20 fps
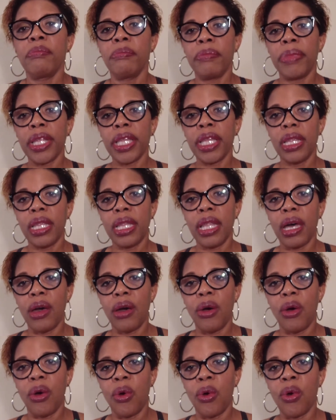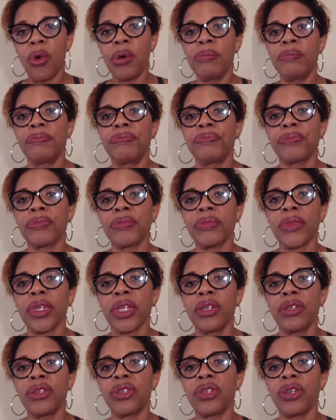below
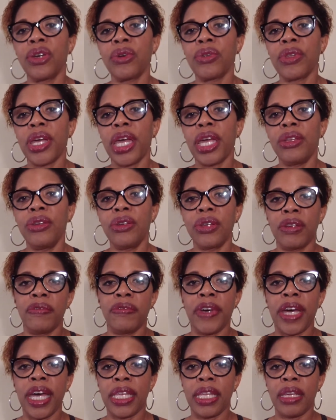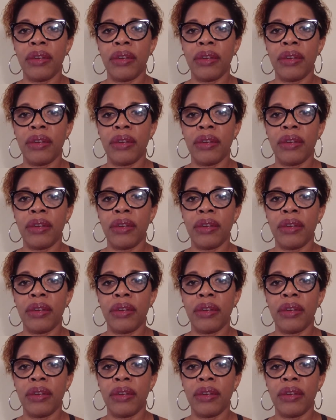so that you can find